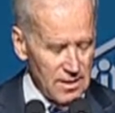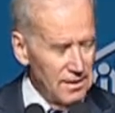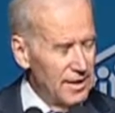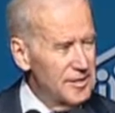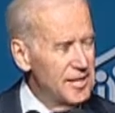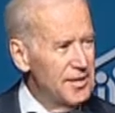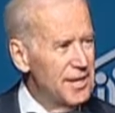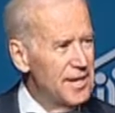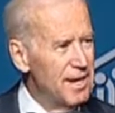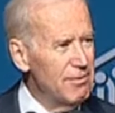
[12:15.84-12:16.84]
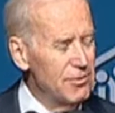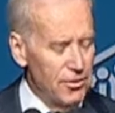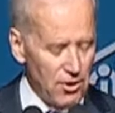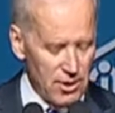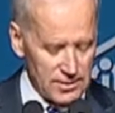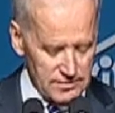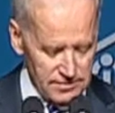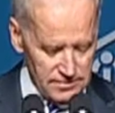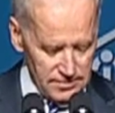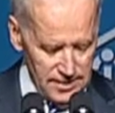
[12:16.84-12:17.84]
They said they never thought
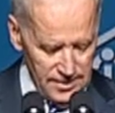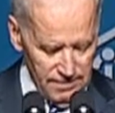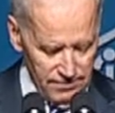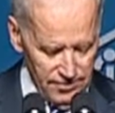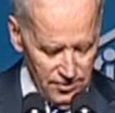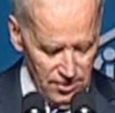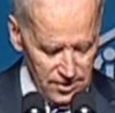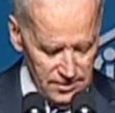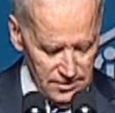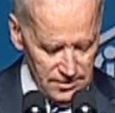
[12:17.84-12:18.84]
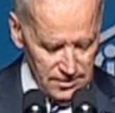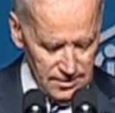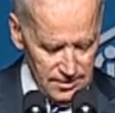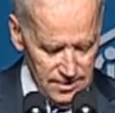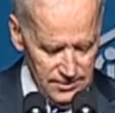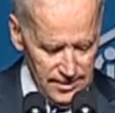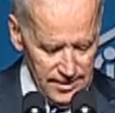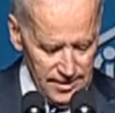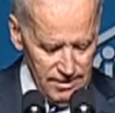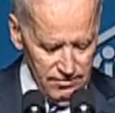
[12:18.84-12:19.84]
they'd
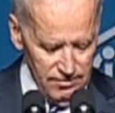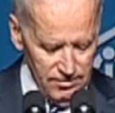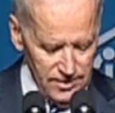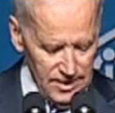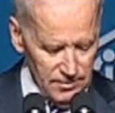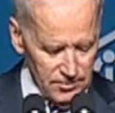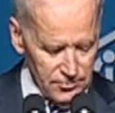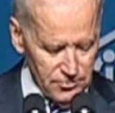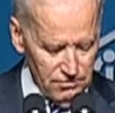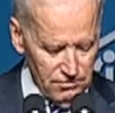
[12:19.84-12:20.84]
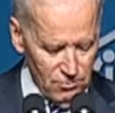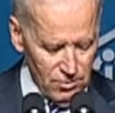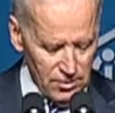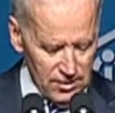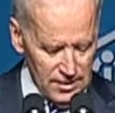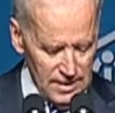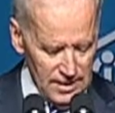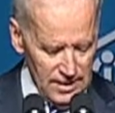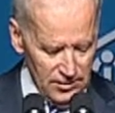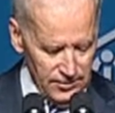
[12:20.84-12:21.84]
ever be able to afford
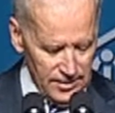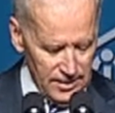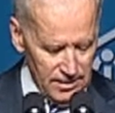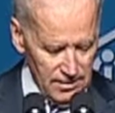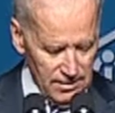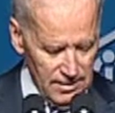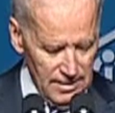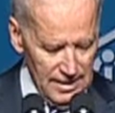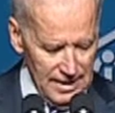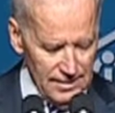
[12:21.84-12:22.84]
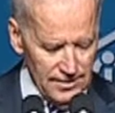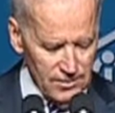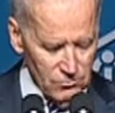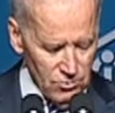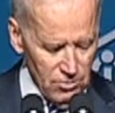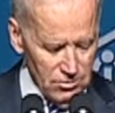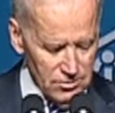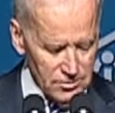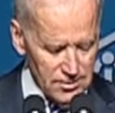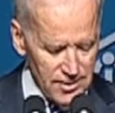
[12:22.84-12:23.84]
health care. And the
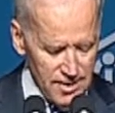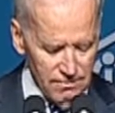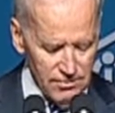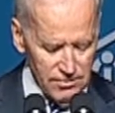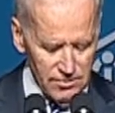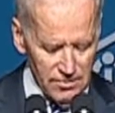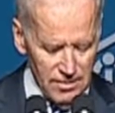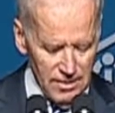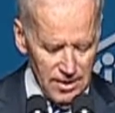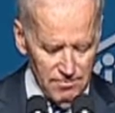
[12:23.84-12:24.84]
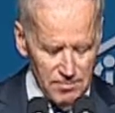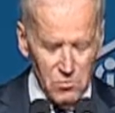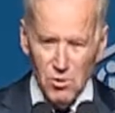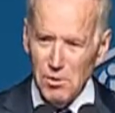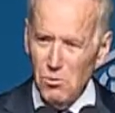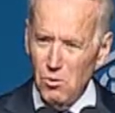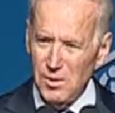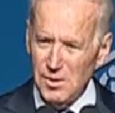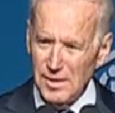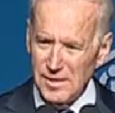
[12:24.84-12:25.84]
enrollers never have been more
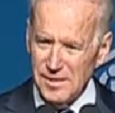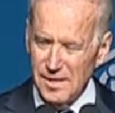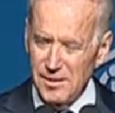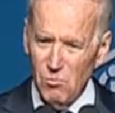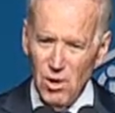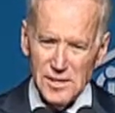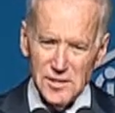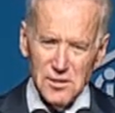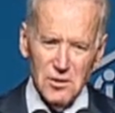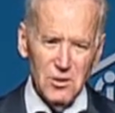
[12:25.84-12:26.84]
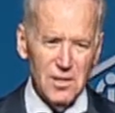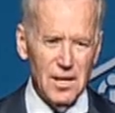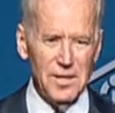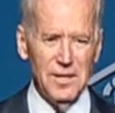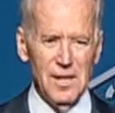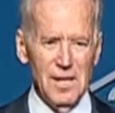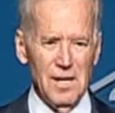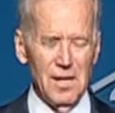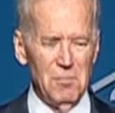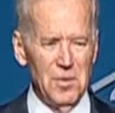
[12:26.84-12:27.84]
rewarded, they say, than watching the look on
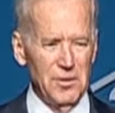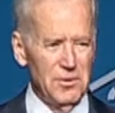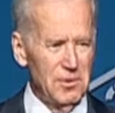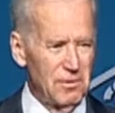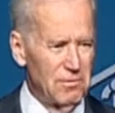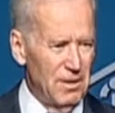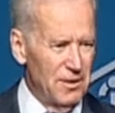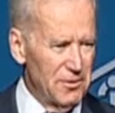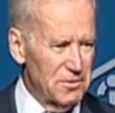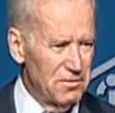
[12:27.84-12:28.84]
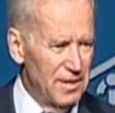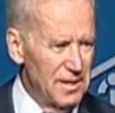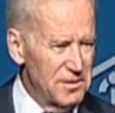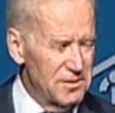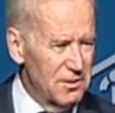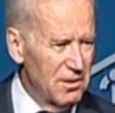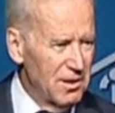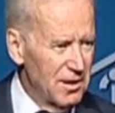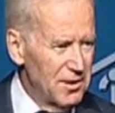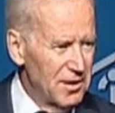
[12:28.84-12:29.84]
a mother or a father's face or
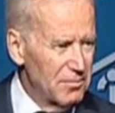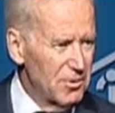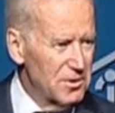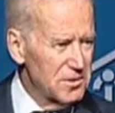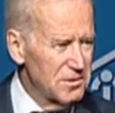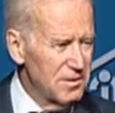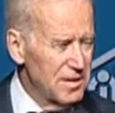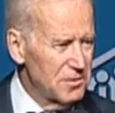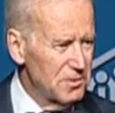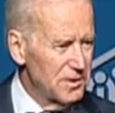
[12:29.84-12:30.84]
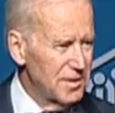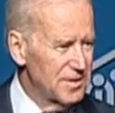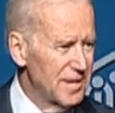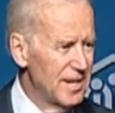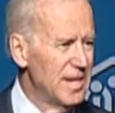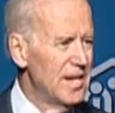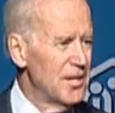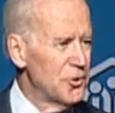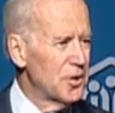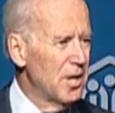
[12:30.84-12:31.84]
a young person's face when they say,
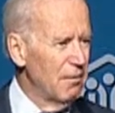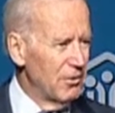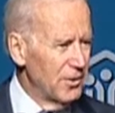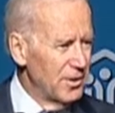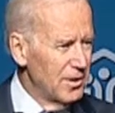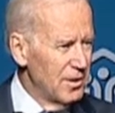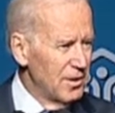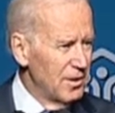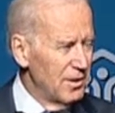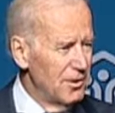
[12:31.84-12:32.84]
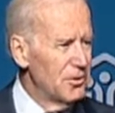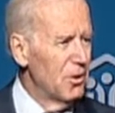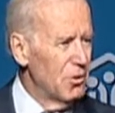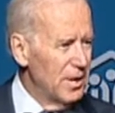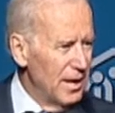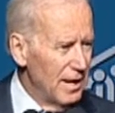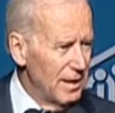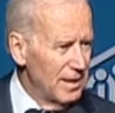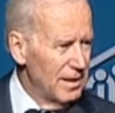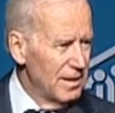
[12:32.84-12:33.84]
you're covered, you're okay,
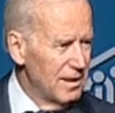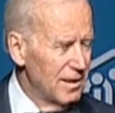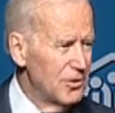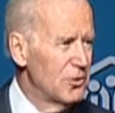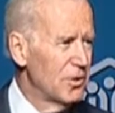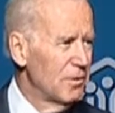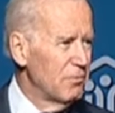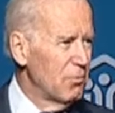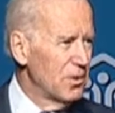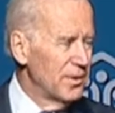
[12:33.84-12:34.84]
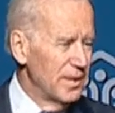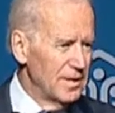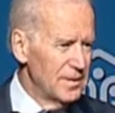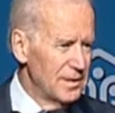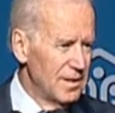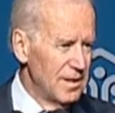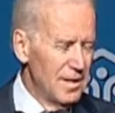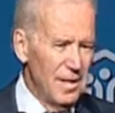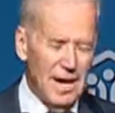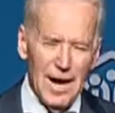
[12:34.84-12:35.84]
you can afford this.
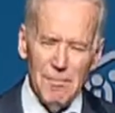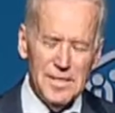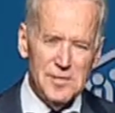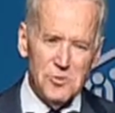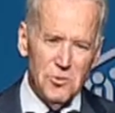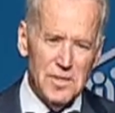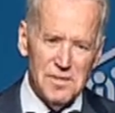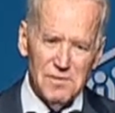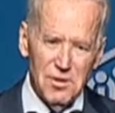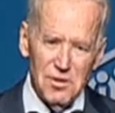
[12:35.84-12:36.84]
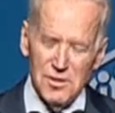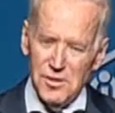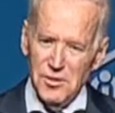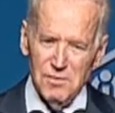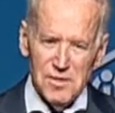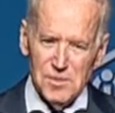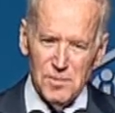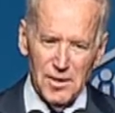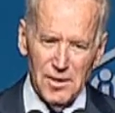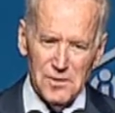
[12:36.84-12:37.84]
How many stories I've heard and you've
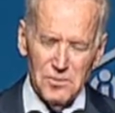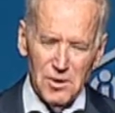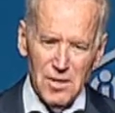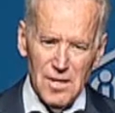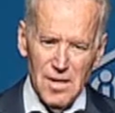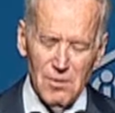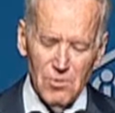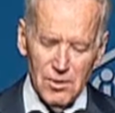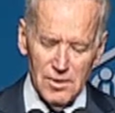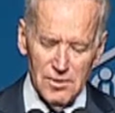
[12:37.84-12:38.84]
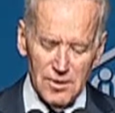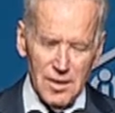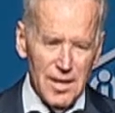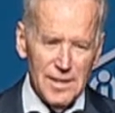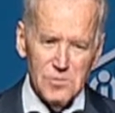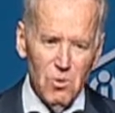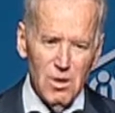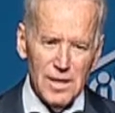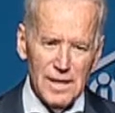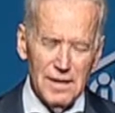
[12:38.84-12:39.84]
experienced where clients
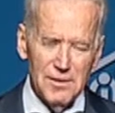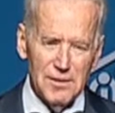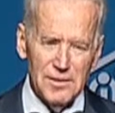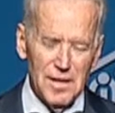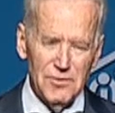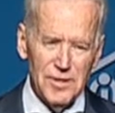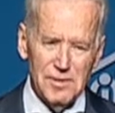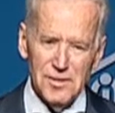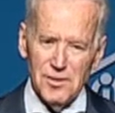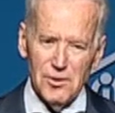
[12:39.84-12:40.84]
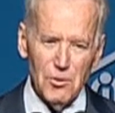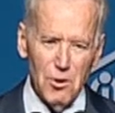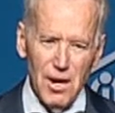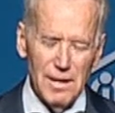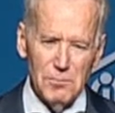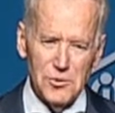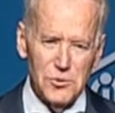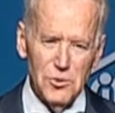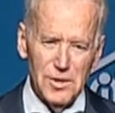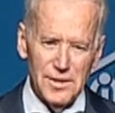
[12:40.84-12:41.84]
walking out of the healthcare center crying with
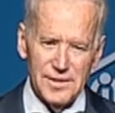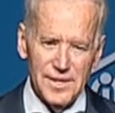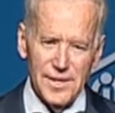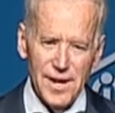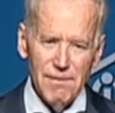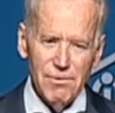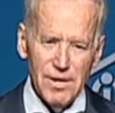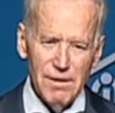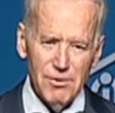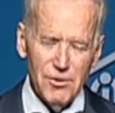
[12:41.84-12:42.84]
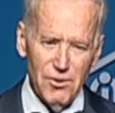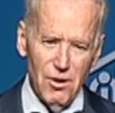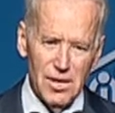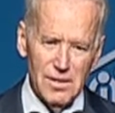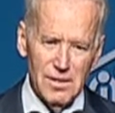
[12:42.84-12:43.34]
joy that they never ever thought